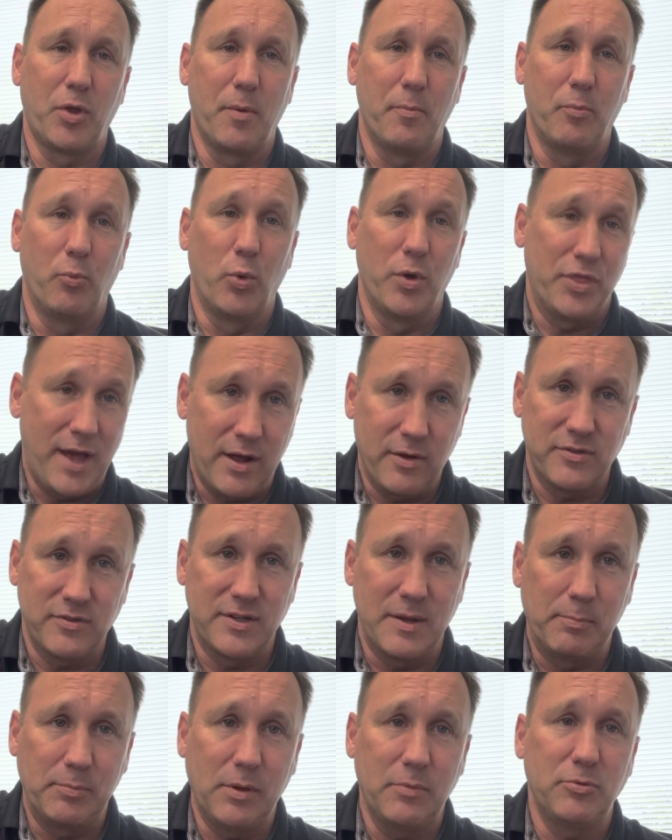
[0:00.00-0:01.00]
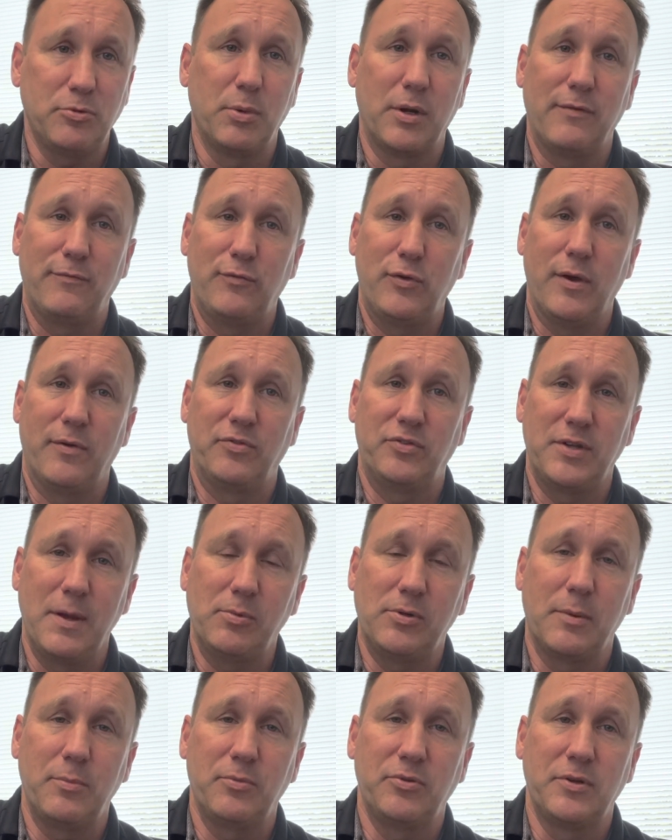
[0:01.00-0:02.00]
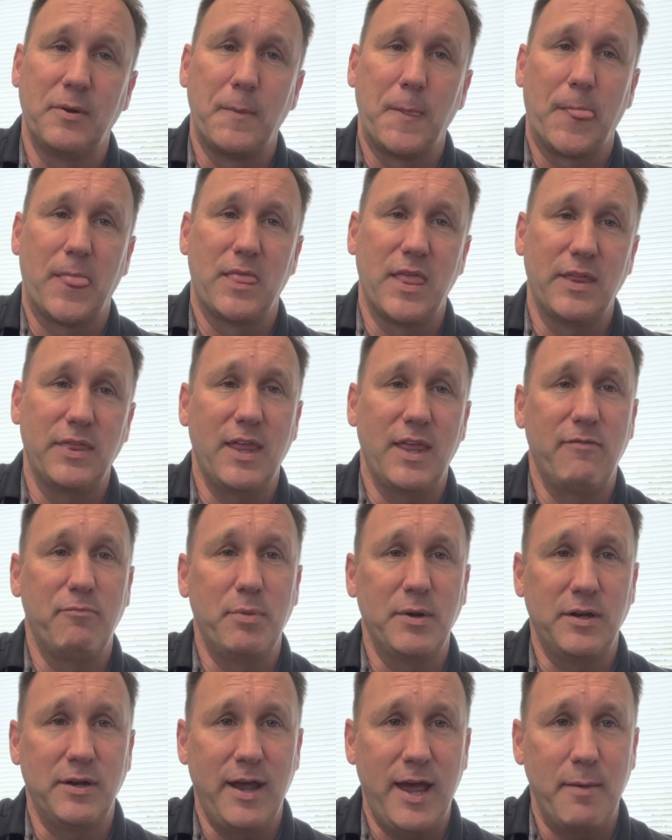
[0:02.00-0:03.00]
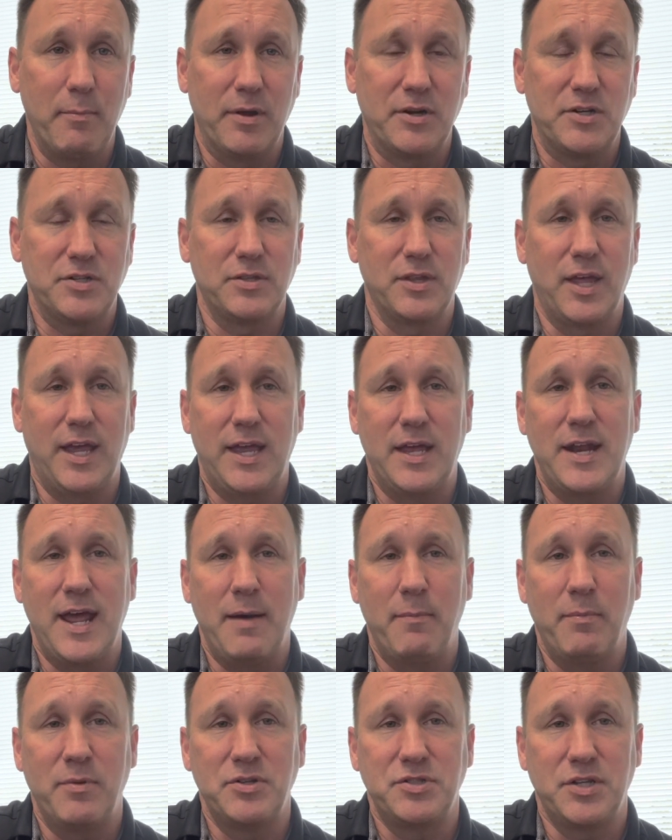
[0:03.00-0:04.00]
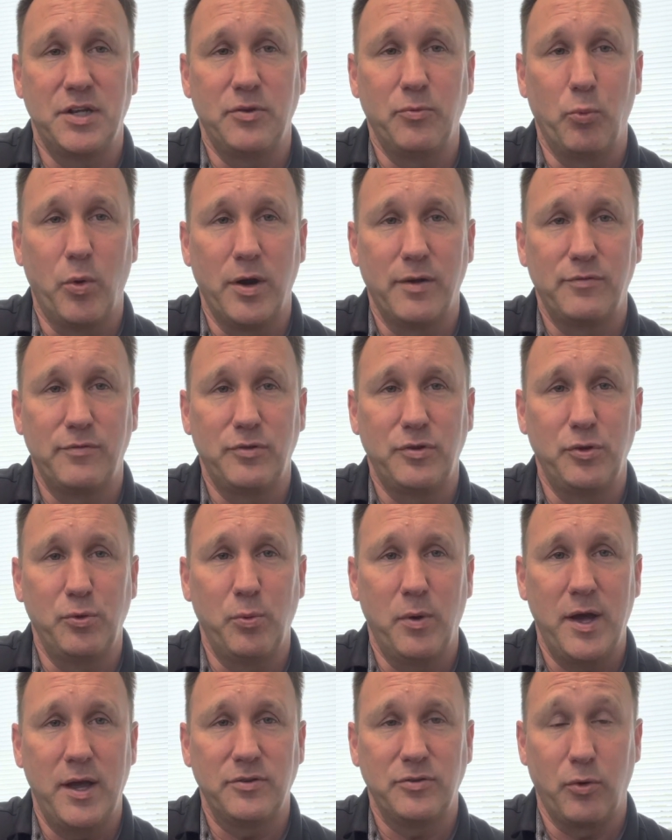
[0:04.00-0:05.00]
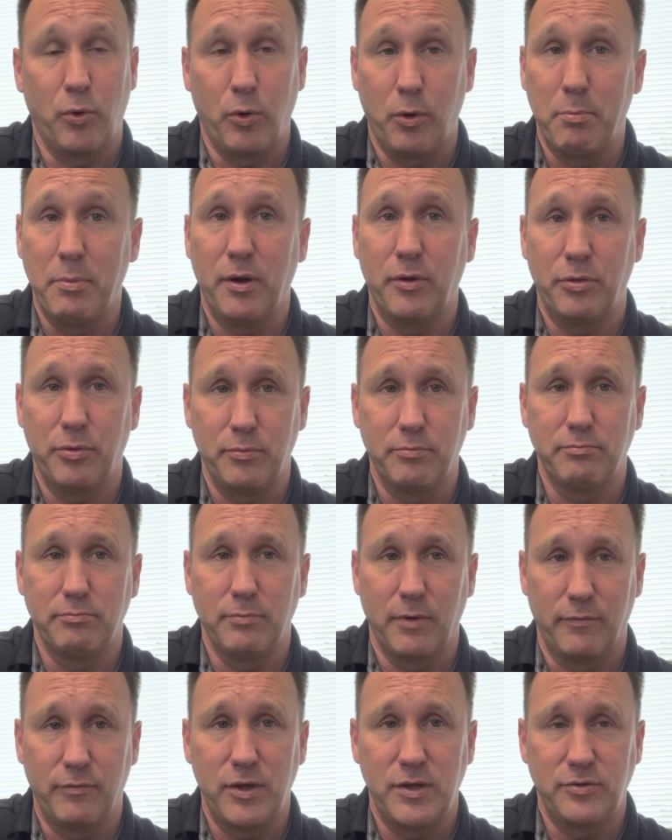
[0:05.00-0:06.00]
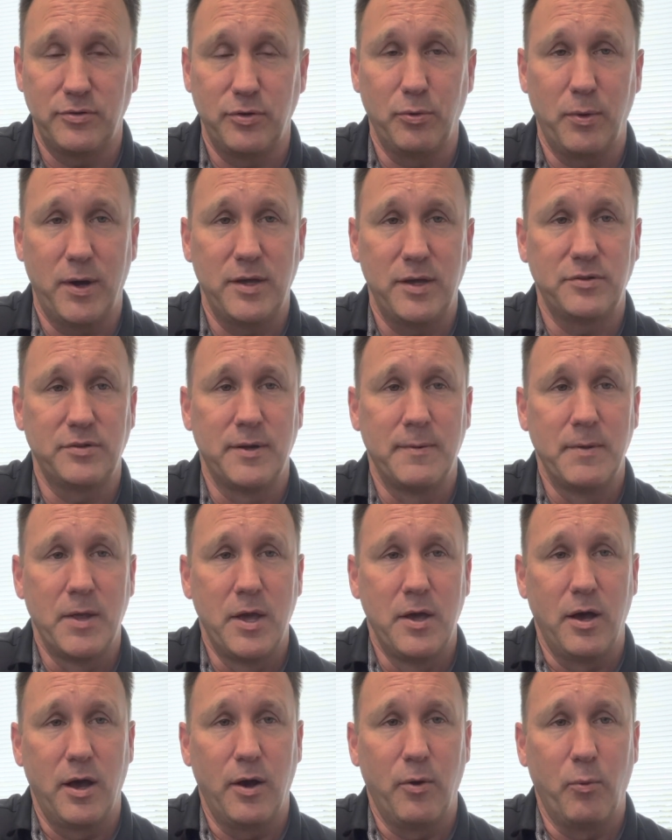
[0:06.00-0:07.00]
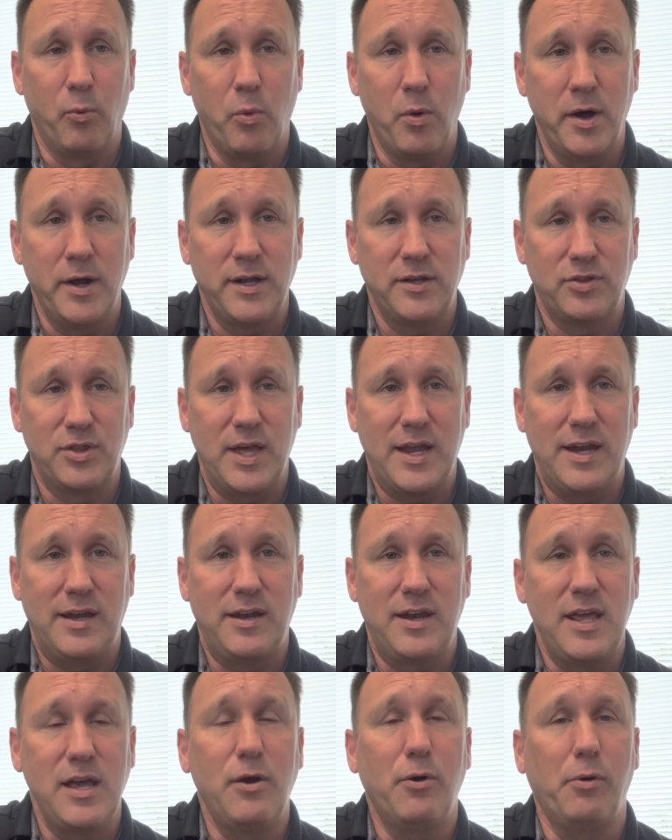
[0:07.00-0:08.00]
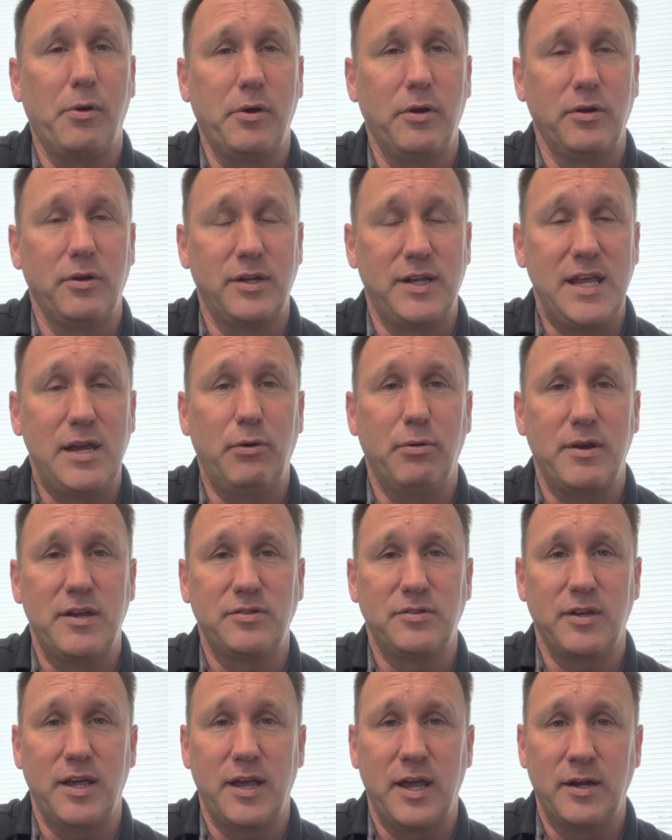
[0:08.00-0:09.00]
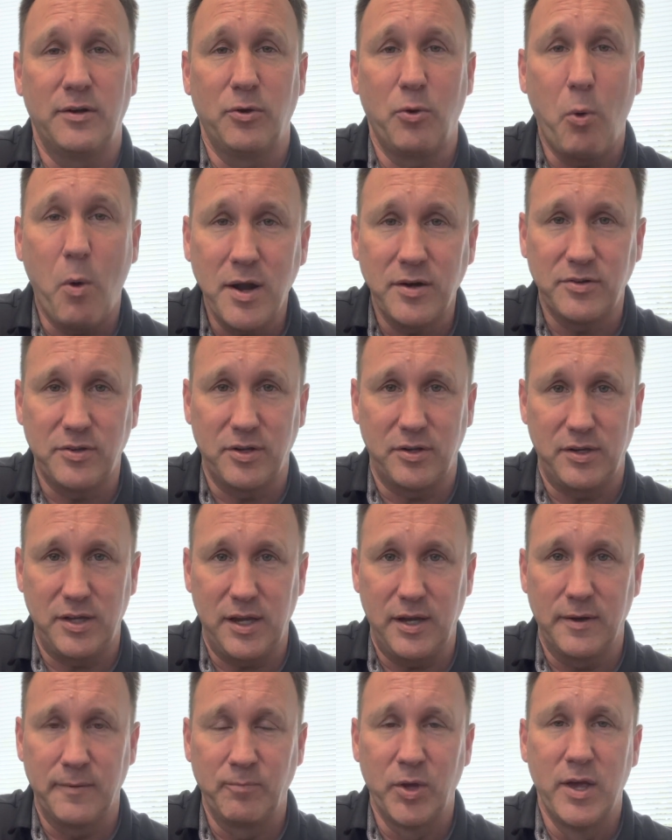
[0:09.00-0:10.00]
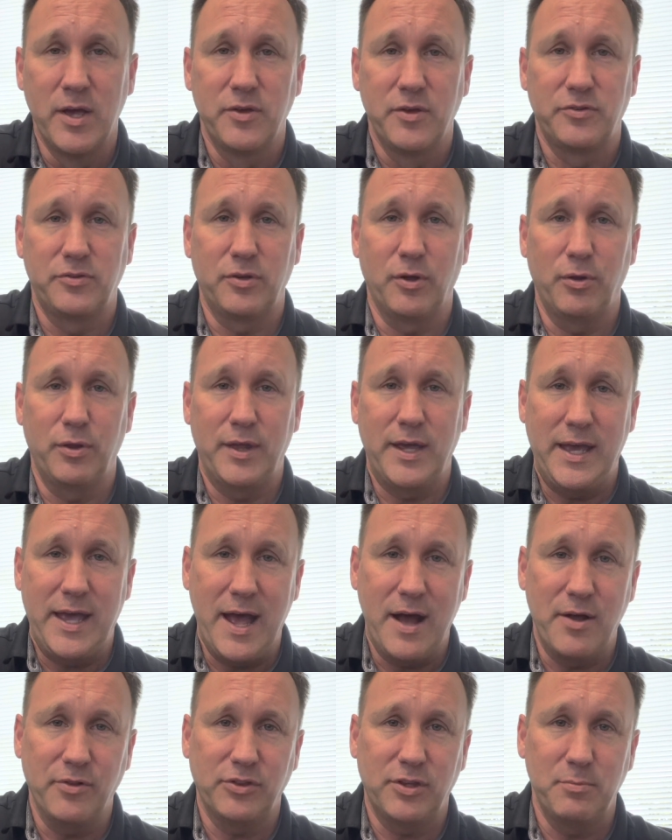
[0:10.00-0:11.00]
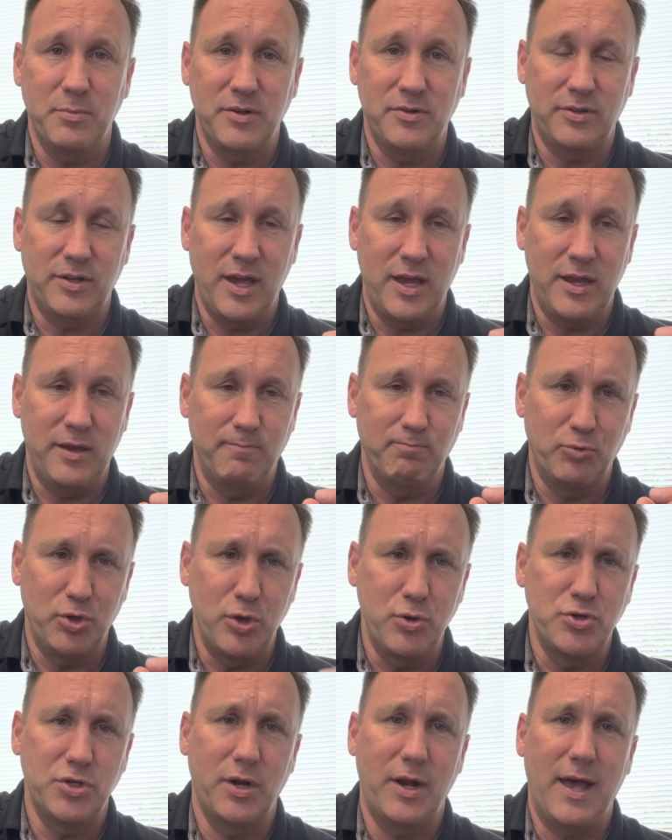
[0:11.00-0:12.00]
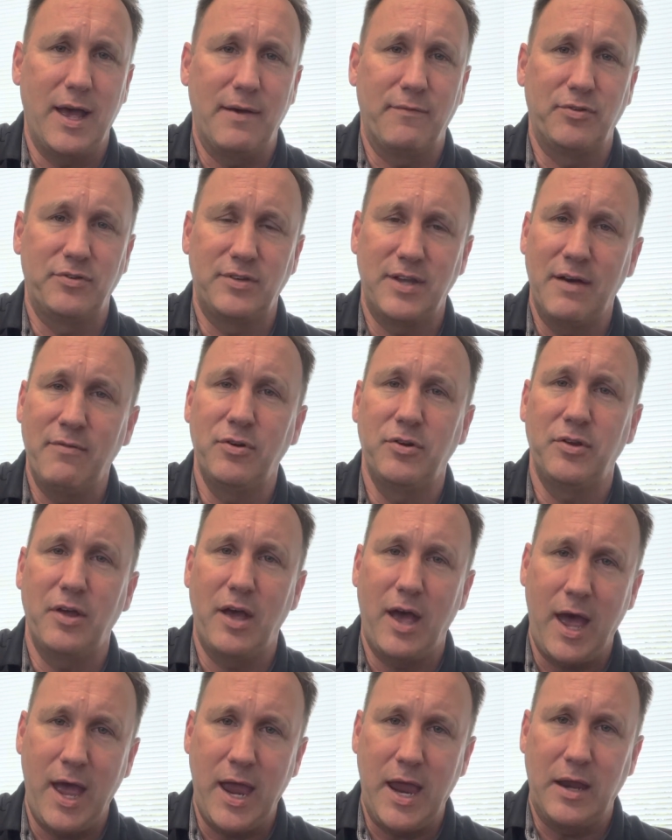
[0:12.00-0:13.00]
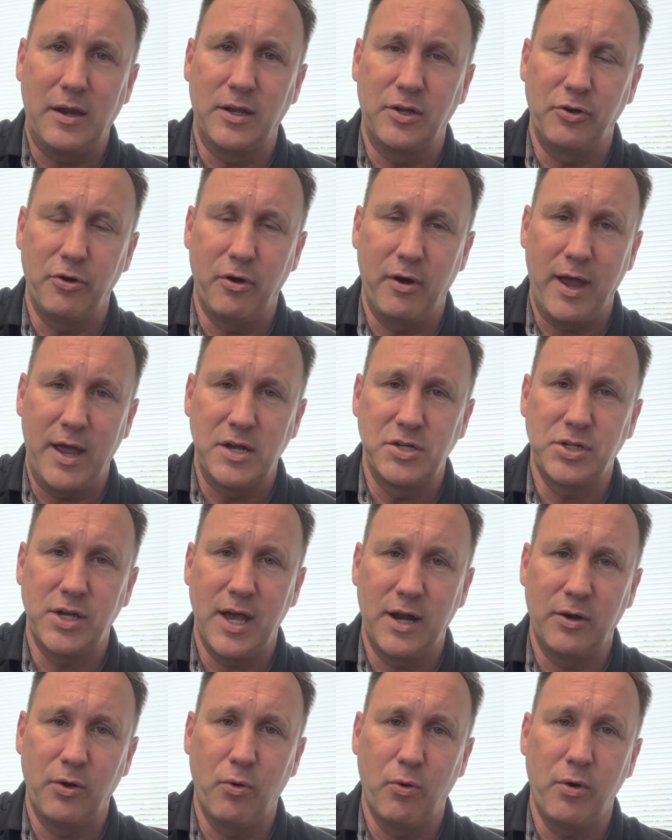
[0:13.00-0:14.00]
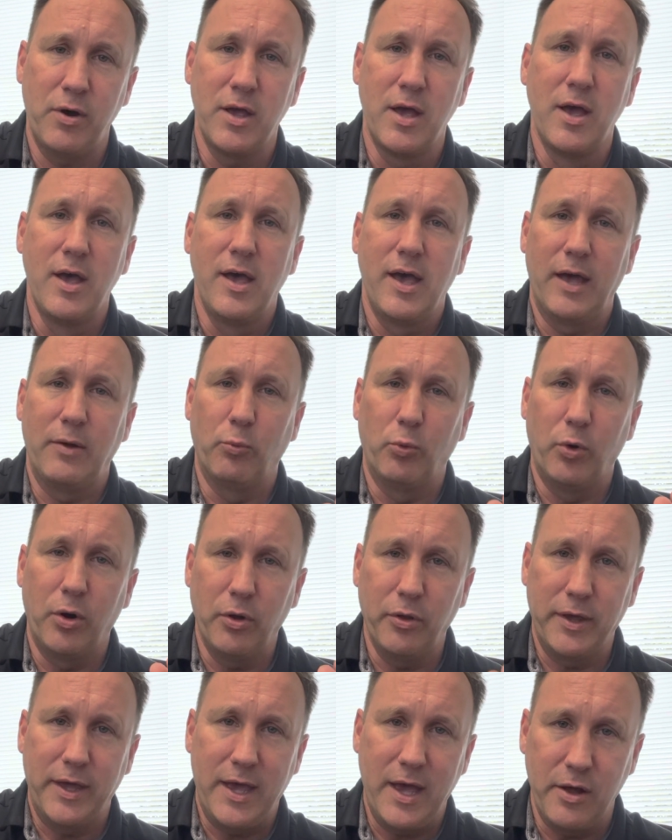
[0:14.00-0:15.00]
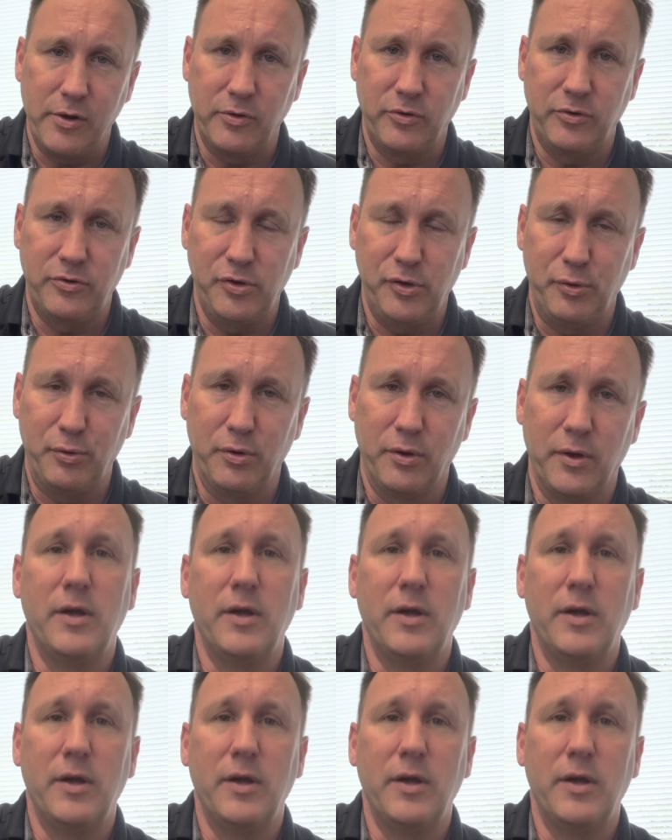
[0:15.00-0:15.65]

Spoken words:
without symptoms. But if you have symptoms, then they've been damaged. They get damaged in one of two ways, or both of these two ways. One is they decrease in quantity. So they count them and say, you should have 7 to 8 in your age category, and we're only counting 2.